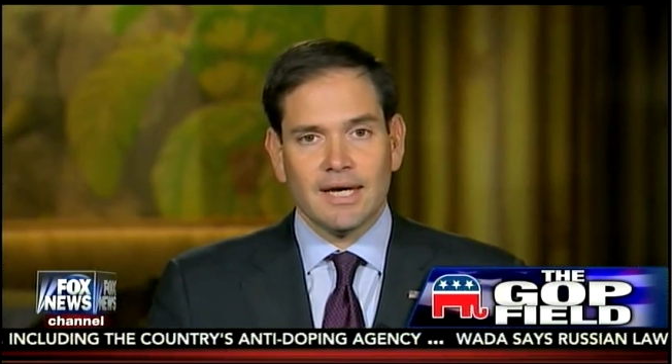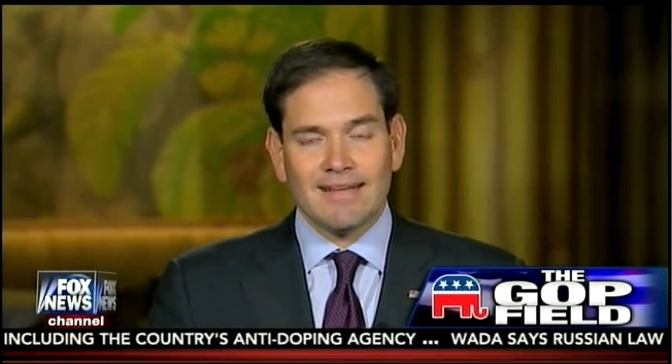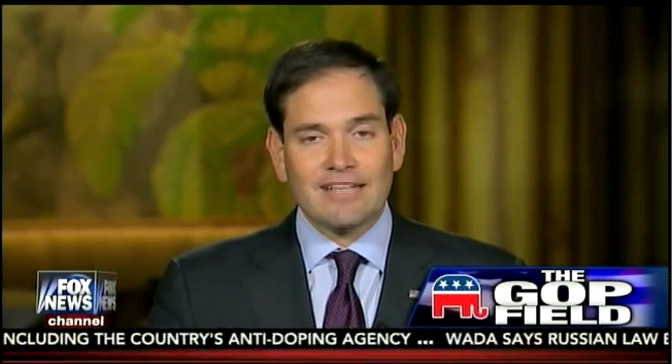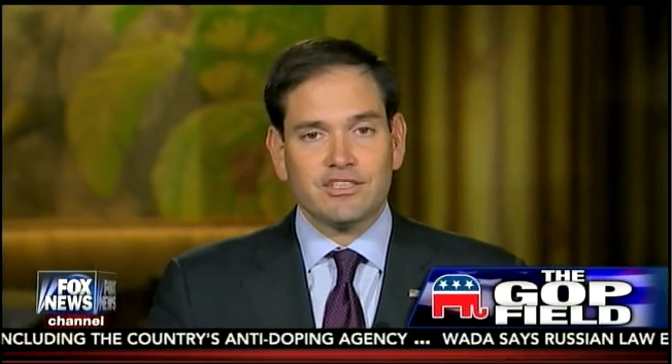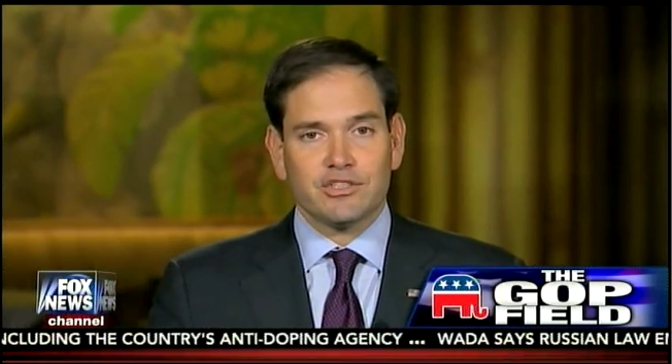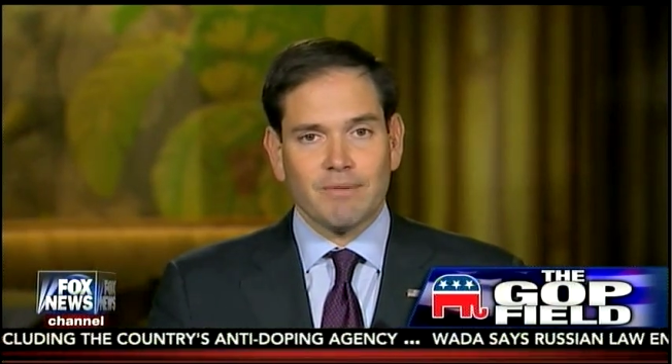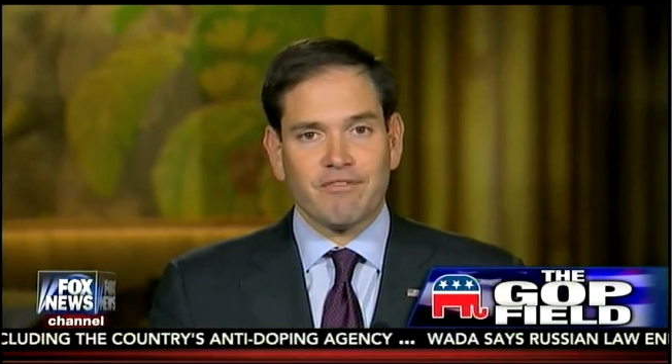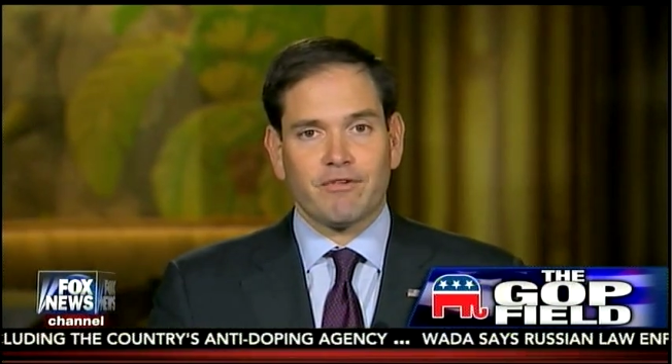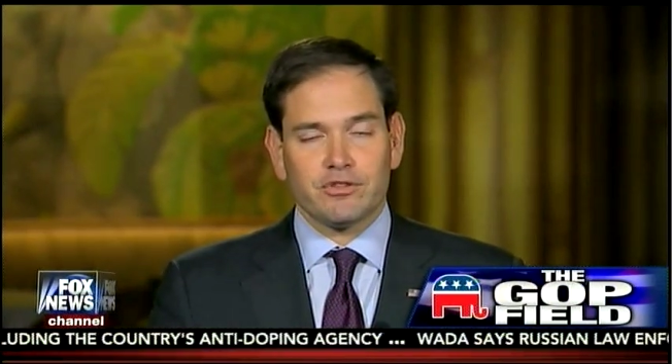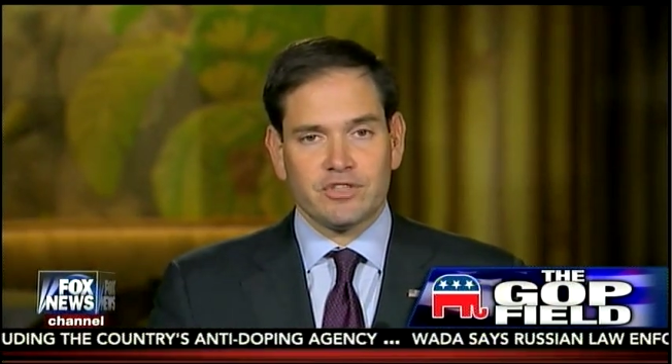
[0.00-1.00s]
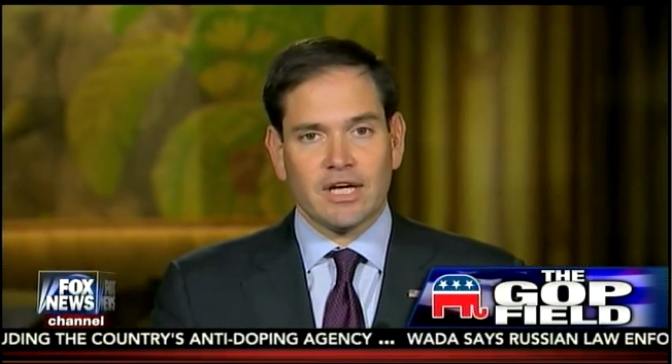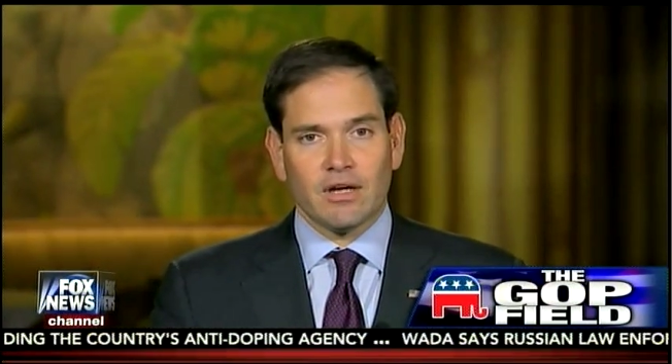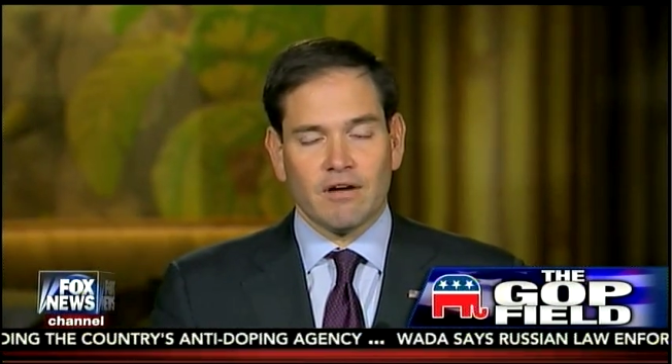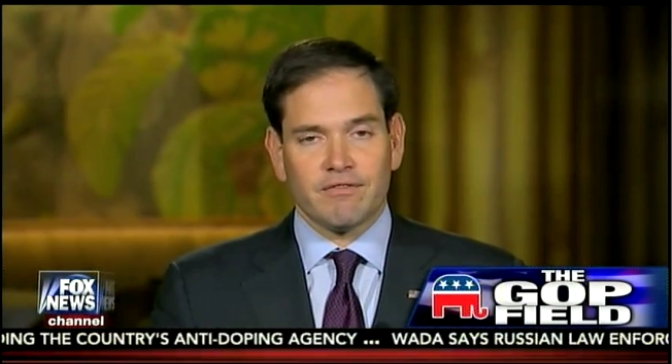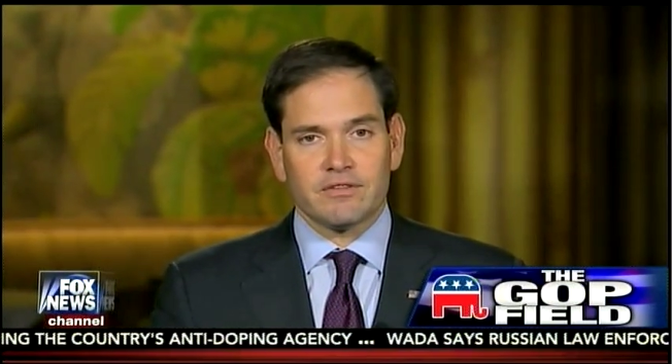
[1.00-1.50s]
And that's just my first day
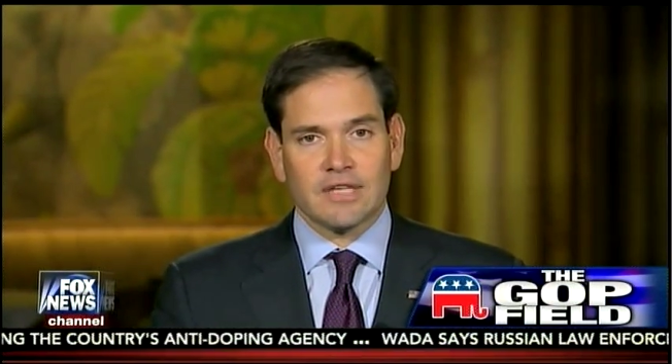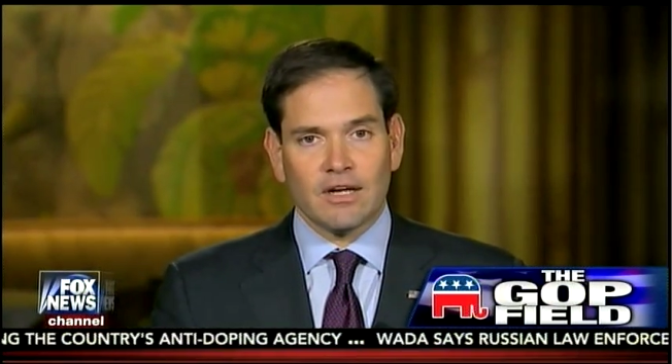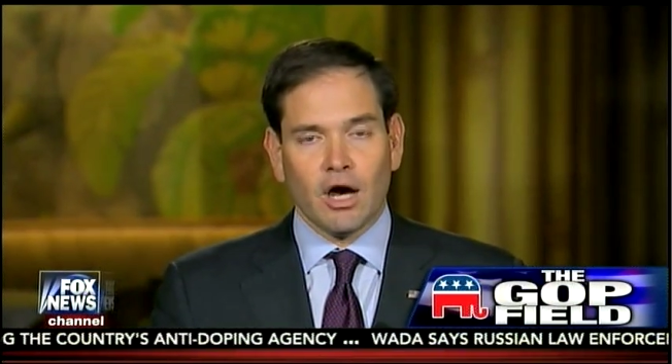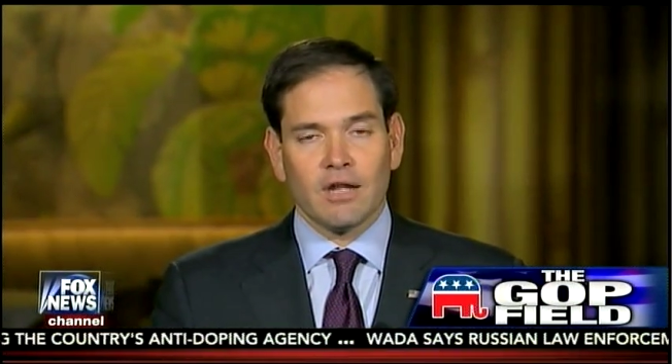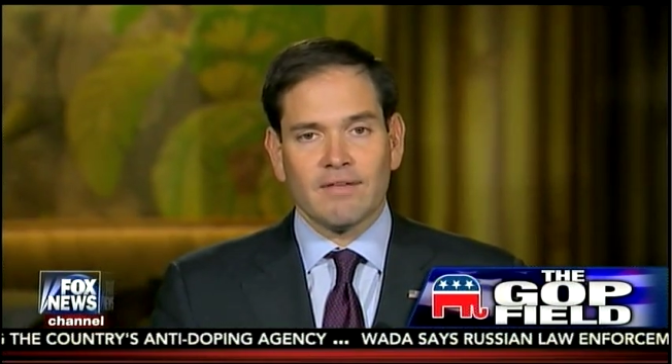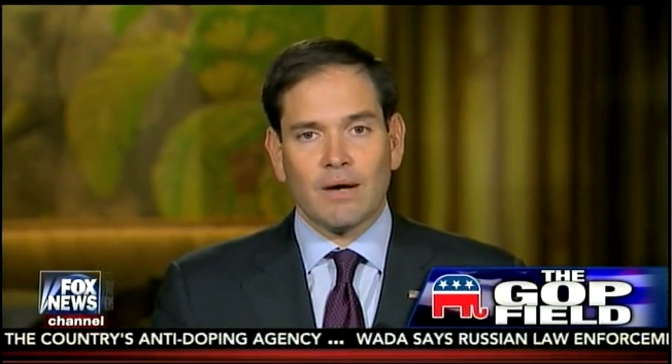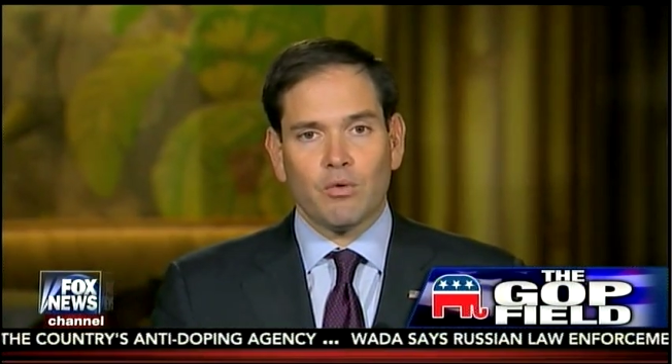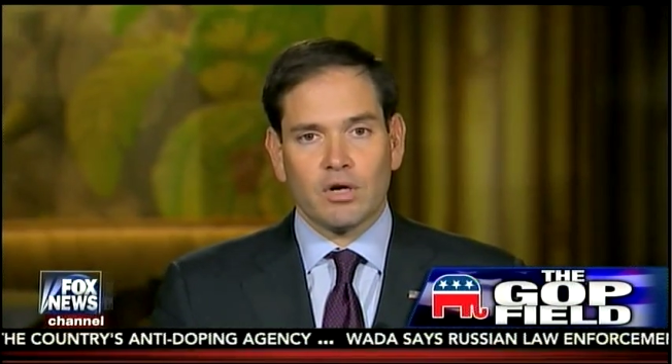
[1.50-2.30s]
in office. And all of that